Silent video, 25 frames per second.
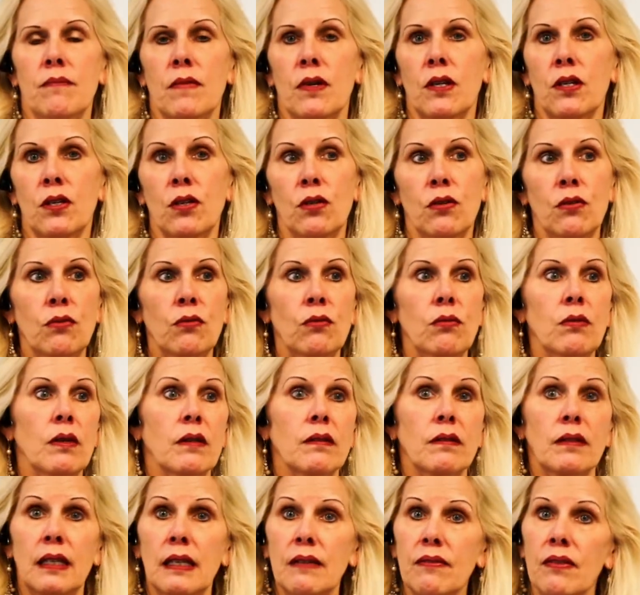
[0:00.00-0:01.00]
you
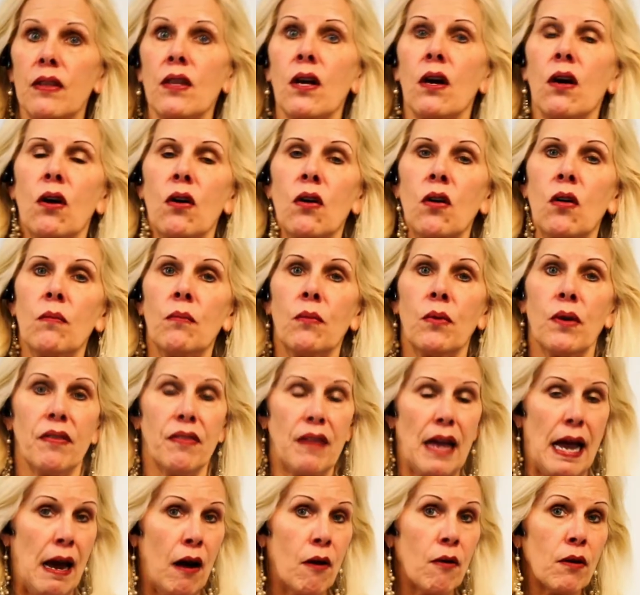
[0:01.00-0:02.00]
live in the home
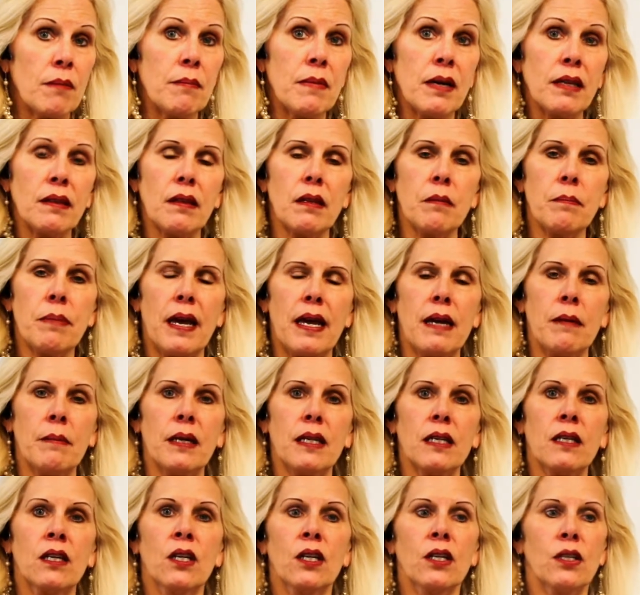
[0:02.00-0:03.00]
without a monthly
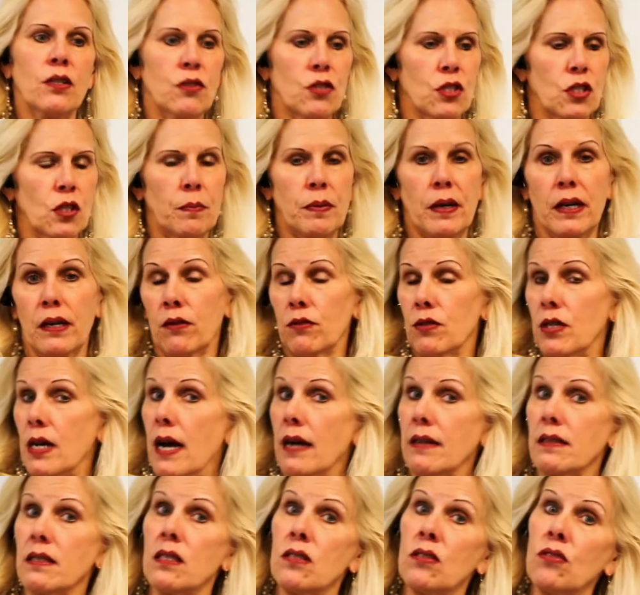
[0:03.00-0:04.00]
payment. You still pay your
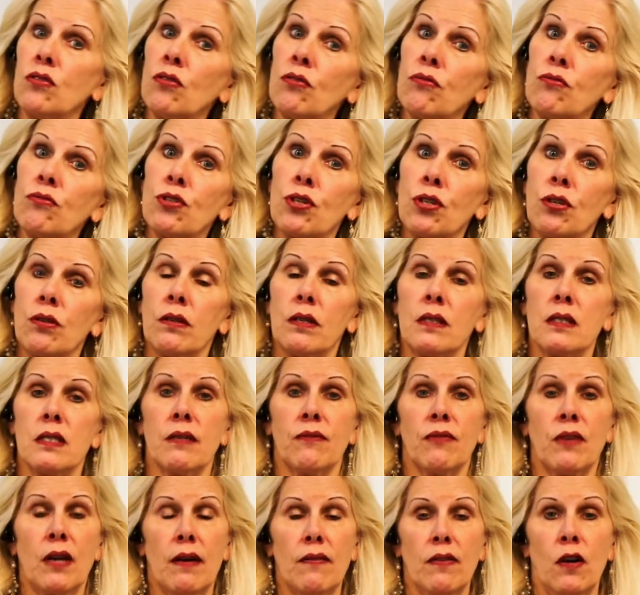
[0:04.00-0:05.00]
taxes and your insurance.
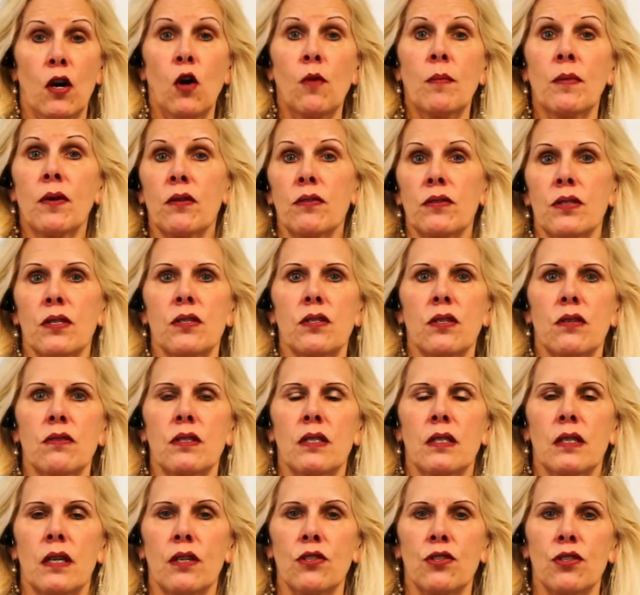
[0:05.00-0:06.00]
If you have a homeowners
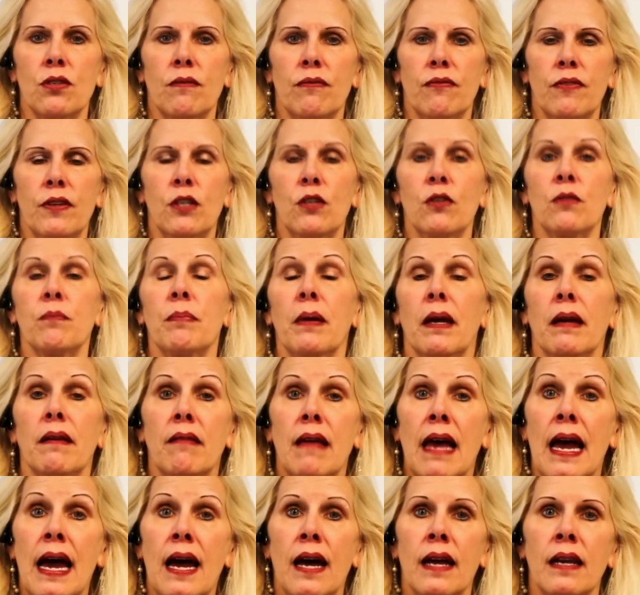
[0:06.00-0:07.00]
association fee, you'd pay
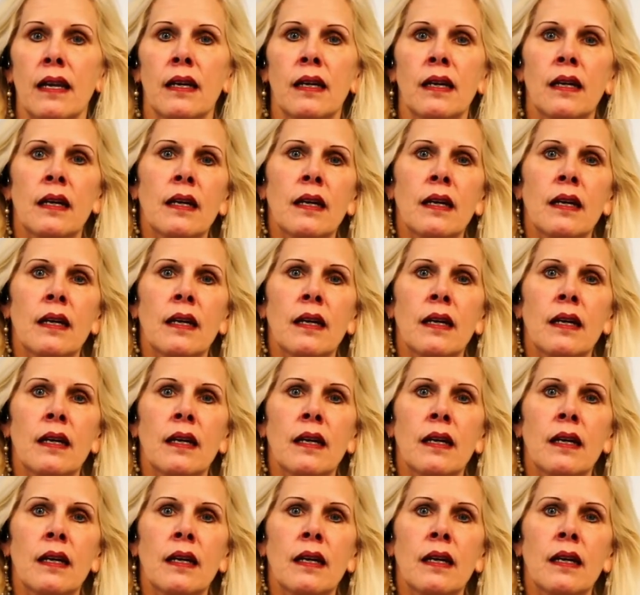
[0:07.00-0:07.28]
that.